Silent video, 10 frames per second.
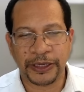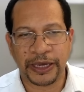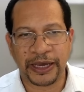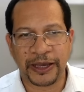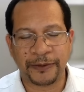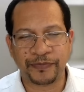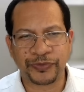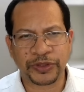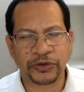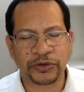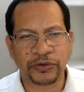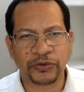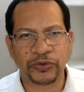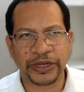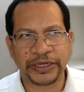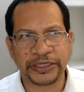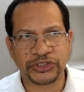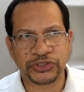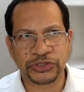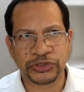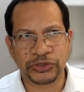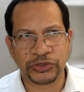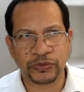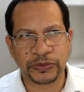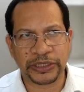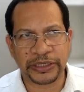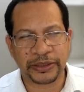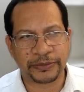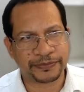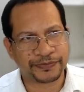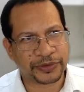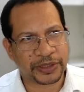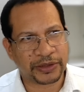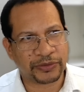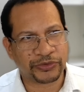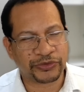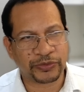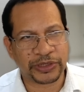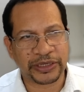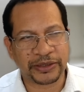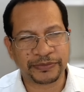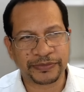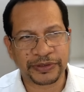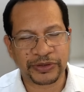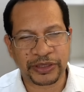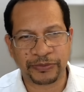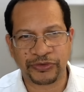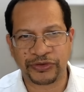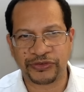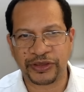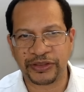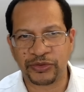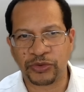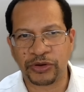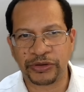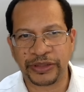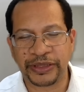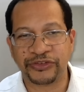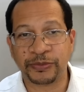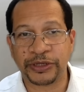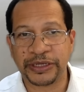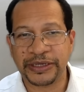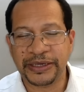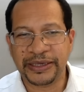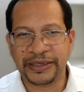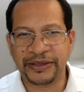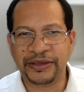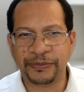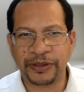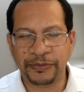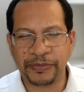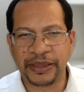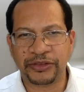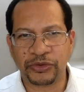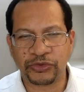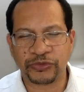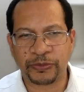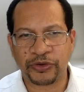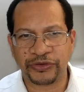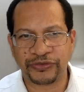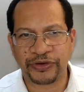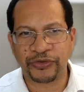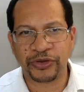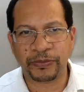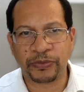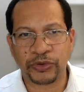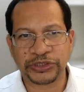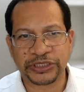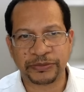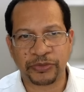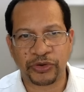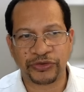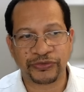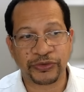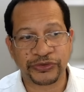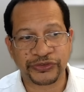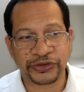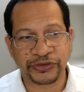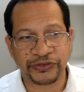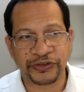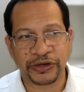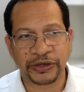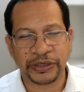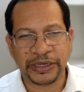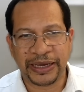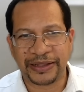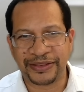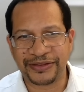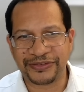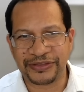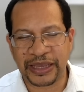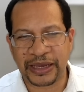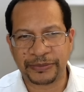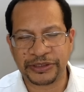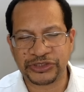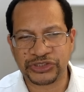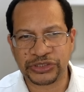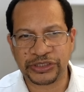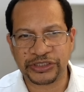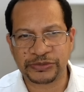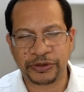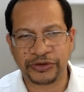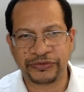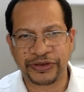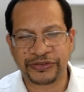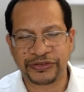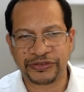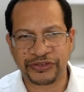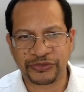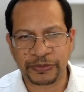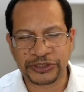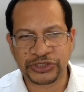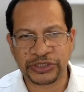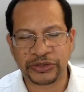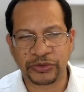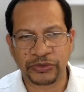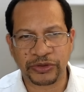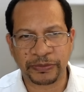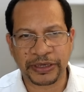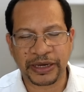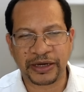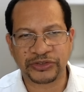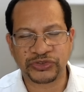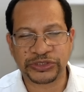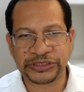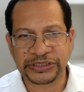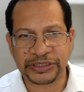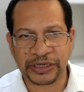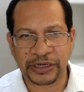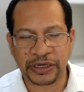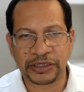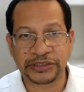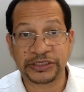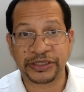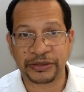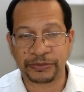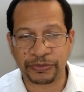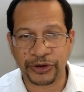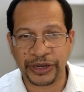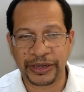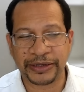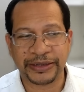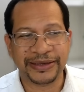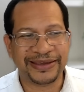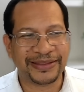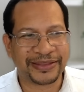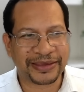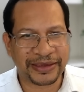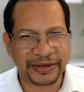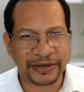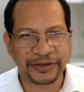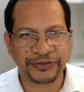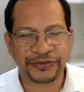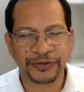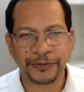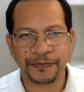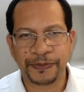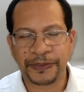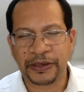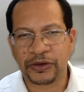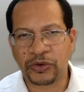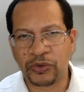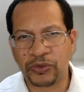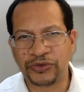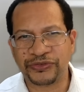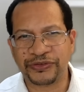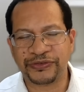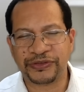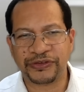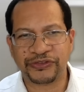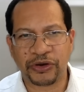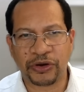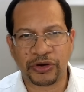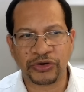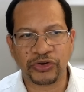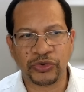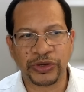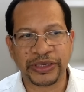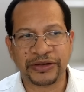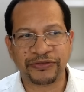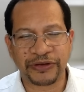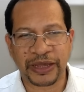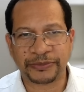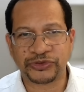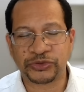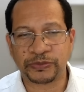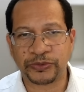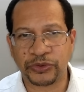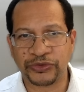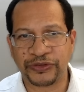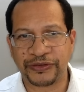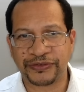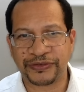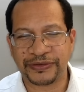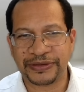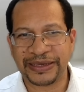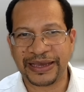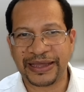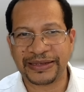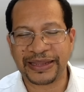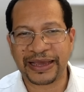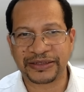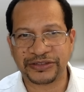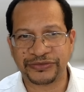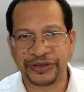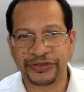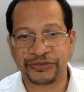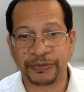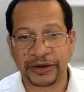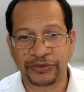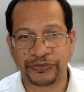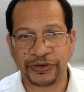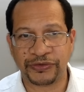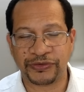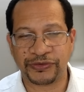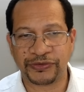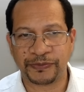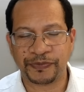Credit to William. Was it William? He keeps on saying the wrong things, but he made those points, very important points for us to consider. And this damage to these blood vessels, especially around the big arteries, in the heart, in the brain, in the kidneys, causes this ongoing inflammatory process and activates macrophages.